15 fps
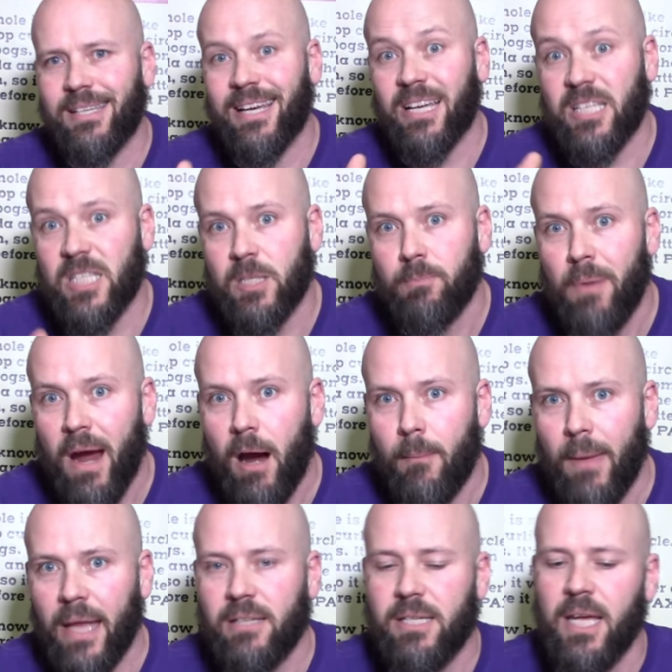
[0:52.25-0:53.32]
an
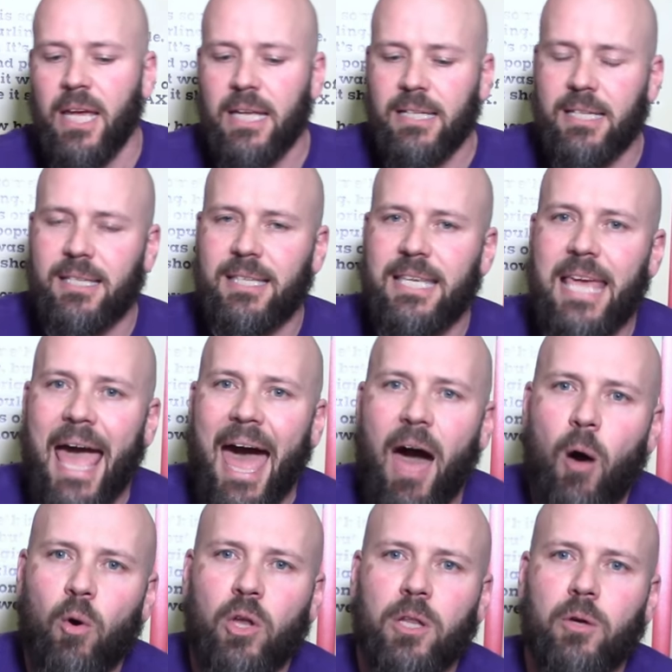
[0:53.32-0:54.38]
experiment to see
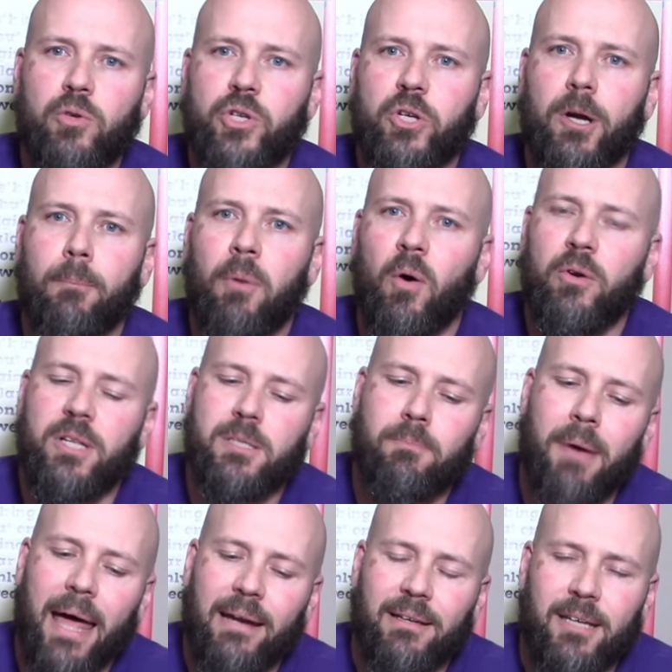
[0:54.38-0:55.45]
how close your opponent's
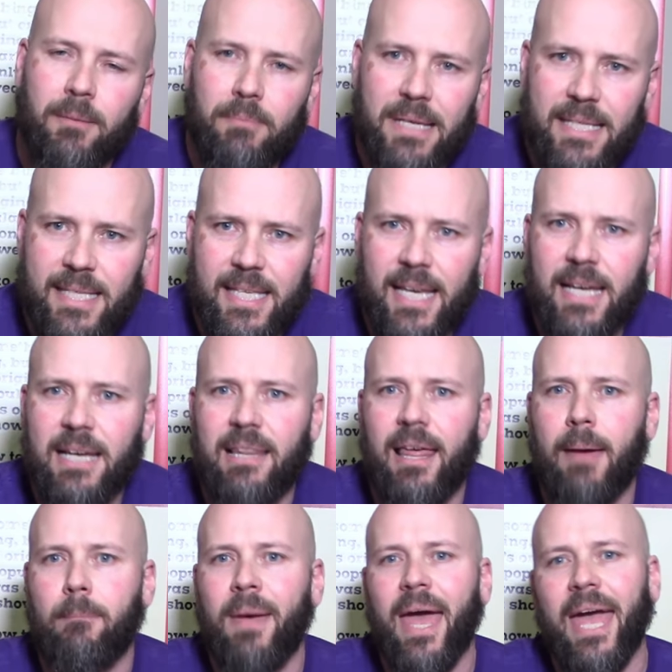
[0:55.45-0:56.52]
button can be sitting to
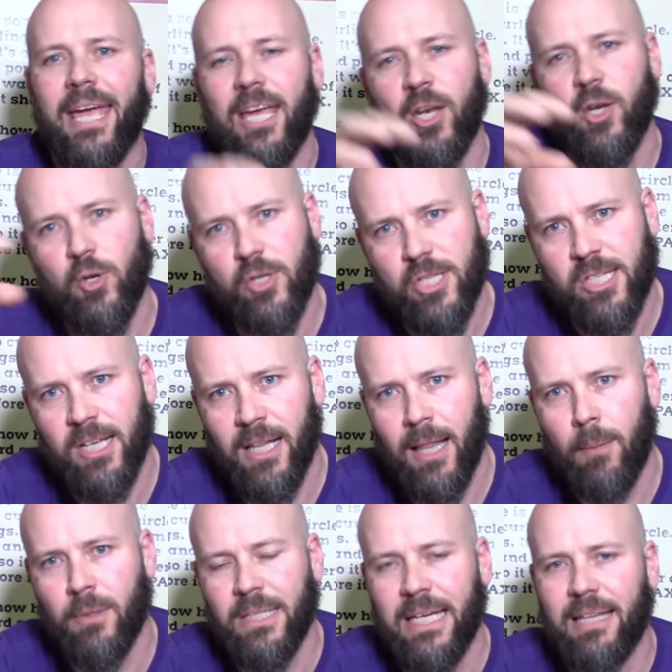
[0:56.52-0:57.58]
that peg and you're
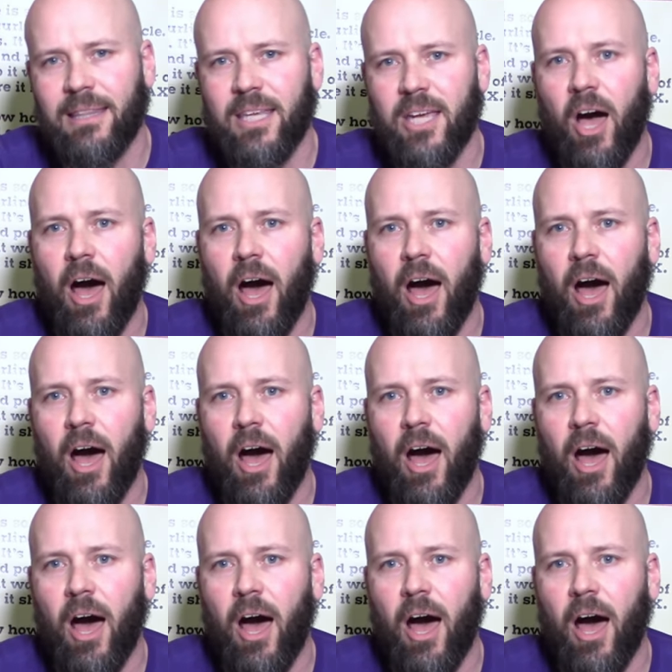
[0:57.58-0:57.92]
still able to get the